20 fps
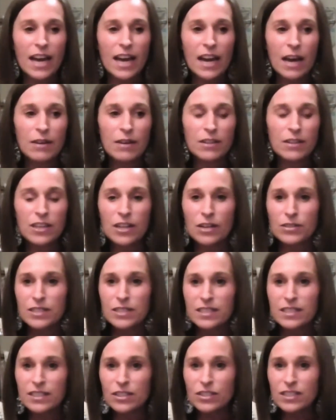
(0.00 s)
And I, you know,
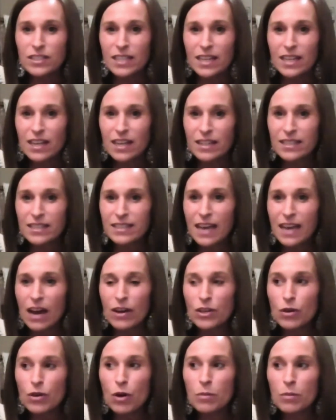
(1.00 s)
you're sitting on this
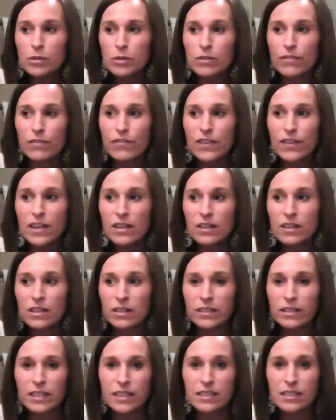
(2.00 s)
couch, you almost
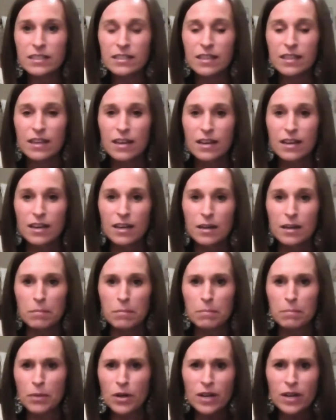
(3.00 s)
feel this
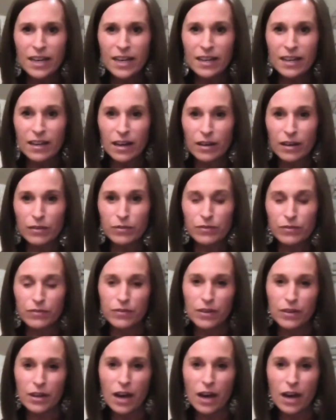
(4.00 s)
burden of,